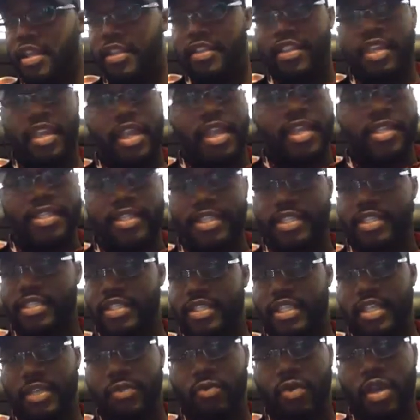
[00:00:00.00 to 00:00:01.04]
in the
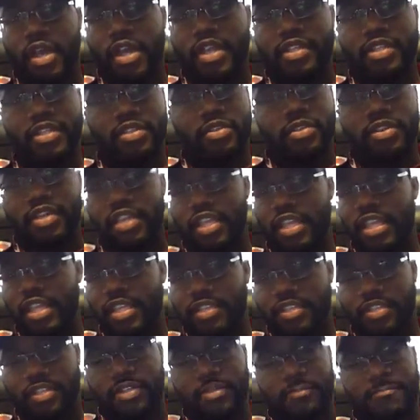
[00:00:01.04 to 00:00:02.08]
SEC West or
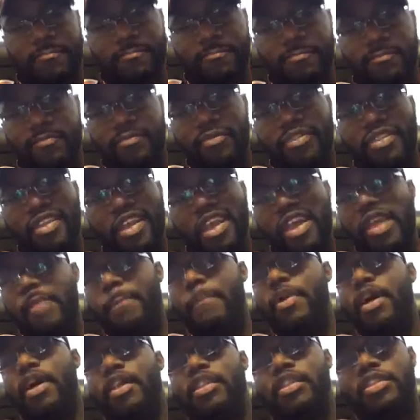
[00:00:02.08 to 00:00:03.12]
East. I
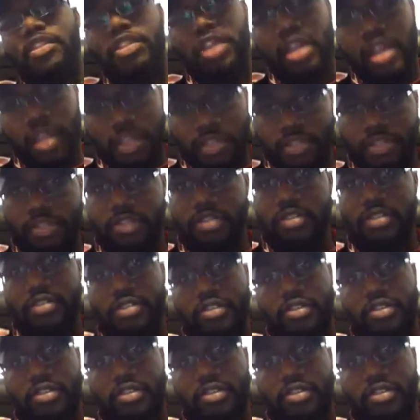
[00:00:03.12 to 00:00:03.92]
apologize.